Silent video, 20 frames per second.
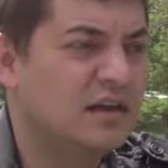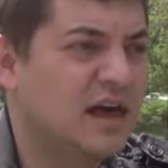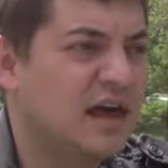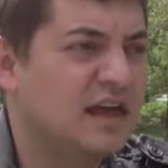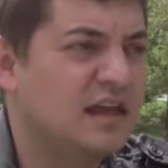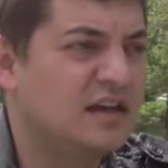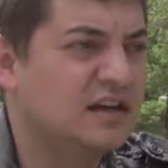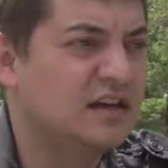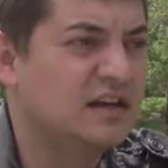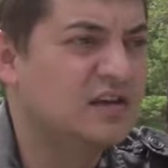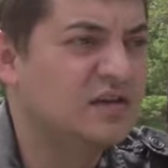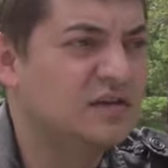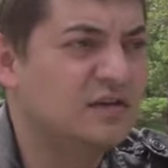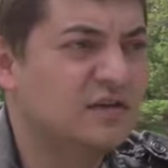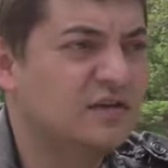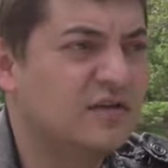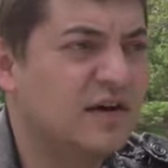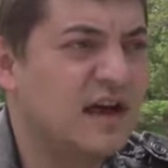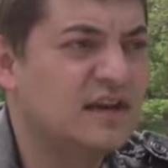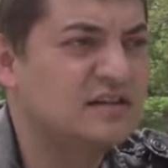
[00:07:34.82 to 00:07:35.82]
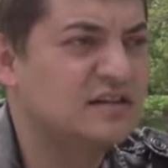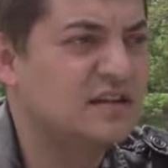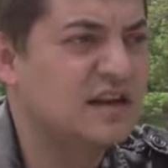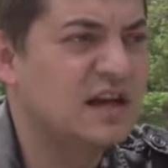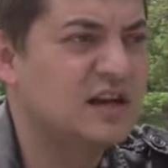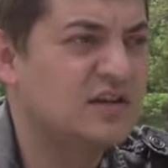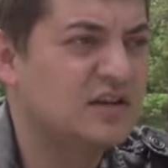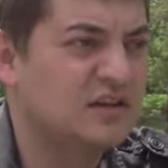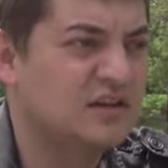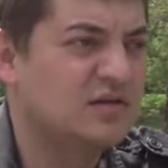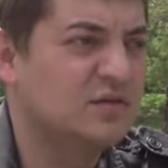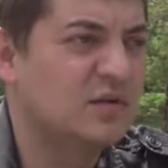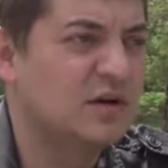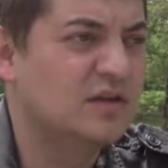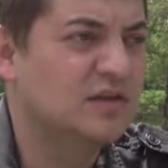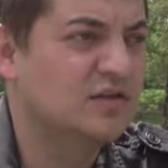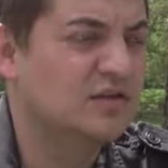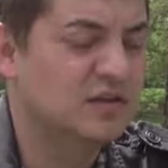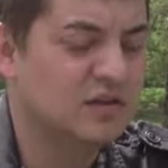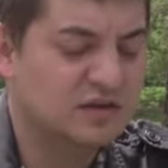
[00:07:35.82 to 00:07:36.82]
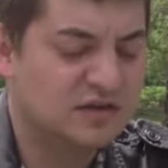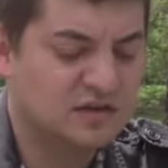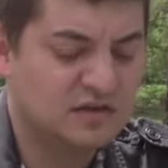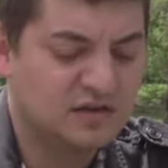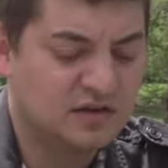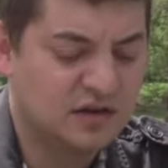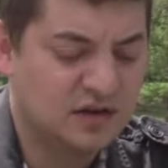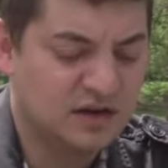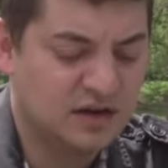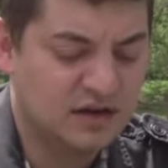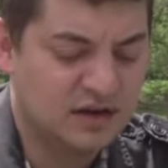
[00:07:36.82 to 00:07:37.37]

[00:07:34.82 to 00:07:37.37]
that initial fascination with just